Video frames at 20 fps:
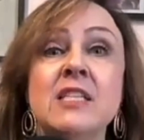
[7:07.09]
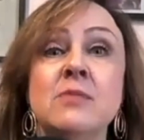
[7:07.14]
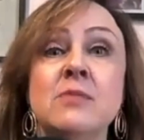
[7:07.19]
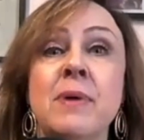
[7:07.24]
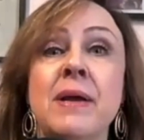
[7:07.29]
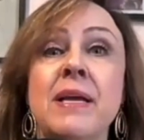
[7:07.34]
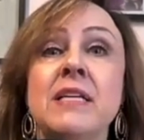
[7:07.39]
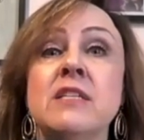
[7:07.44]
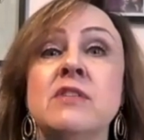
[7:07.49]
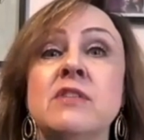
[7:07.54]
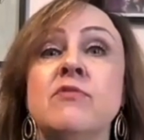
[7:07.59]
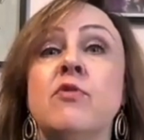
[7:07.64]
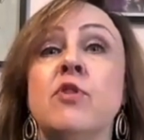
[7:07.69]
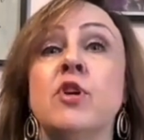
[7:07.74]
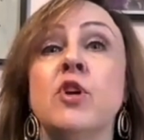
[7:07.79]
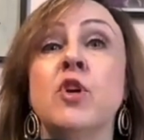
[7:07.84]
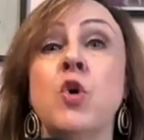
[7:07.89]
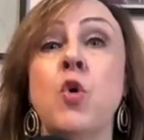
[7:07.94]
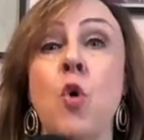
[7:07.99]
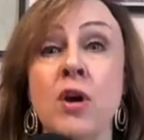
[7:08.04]
space for
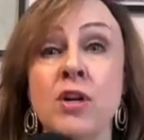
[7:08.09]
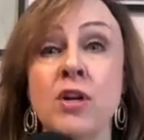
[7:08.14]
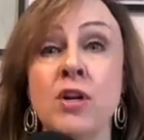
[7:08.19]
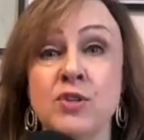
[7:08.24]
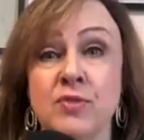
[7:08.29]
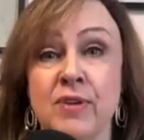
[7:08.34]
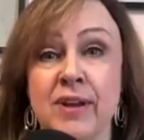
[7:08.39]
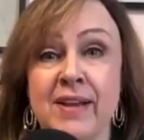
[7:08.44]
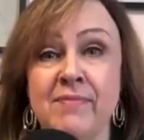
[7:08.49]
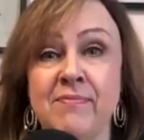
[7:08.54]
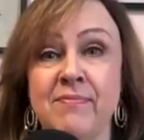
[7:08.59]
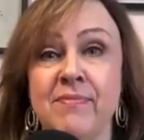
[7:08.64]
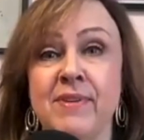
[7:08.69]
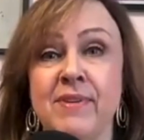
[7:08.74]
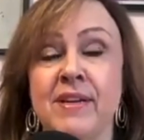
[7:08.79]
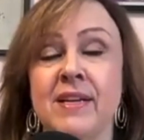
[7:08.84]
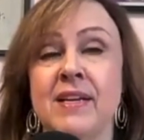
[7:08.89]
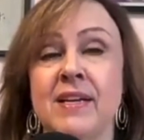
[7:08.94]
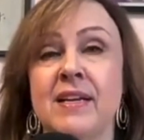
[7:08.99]
your dream